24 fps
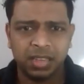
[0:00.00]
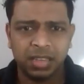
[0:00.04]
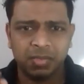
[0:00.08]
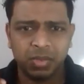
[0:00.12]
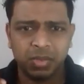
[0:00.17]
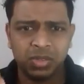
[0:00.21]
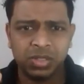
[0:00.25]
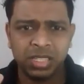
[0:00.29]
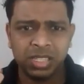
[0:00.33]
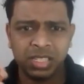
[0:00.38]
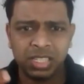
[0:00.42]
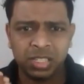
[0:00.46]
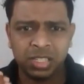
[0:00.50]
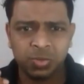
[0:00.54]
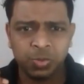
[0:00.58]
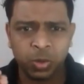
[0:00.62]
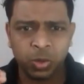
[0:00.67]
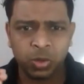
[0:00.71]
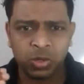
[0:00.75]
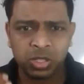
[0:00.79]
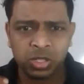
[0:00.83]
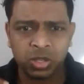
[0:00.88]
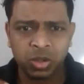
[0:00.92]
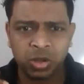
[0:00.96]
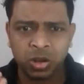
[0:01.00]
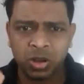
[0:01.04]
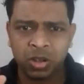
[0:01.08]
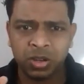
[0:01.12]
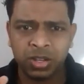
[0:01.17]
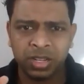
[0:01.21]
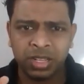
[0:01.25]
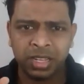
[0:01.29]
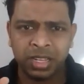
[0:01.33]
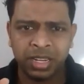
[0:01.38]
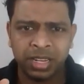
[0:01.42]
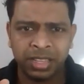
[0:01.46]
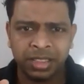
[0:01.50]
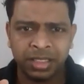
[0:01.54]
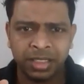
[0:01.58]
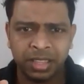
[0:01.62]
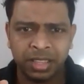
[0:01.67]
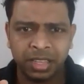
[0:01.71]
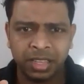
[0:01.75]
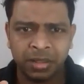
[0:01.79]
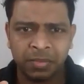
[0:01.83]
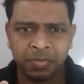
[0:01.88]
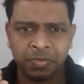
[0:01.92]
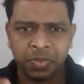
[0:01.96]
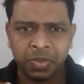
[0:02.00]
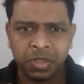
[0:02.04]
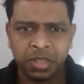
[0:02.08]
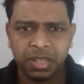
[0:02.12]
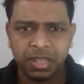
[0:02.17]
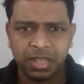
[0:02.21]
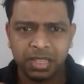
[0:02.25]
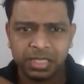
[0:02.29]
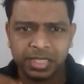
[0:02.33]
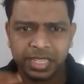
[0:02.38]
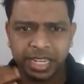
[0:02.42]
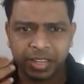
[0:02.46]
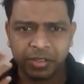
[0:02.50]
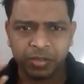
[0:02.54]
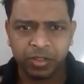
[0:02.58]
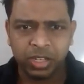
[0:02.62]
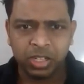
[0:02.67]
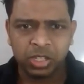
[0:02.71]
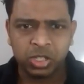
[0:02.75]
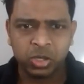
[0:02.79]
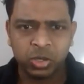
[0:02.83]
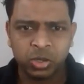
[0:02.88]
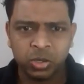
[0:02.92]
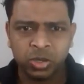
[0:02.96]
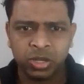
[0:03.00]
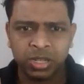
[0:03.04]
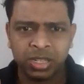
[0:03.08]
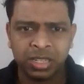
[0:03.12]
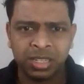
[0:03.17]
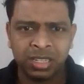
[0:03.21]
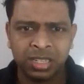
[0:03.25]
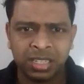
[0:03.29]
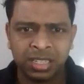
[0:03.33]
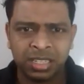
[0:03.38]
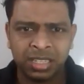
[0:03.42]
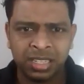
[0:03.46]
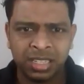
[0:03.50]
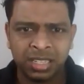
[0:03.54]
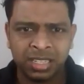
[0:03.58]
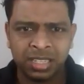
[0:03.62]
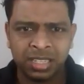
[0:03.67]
Because this is post-colonial India. It's like Victorian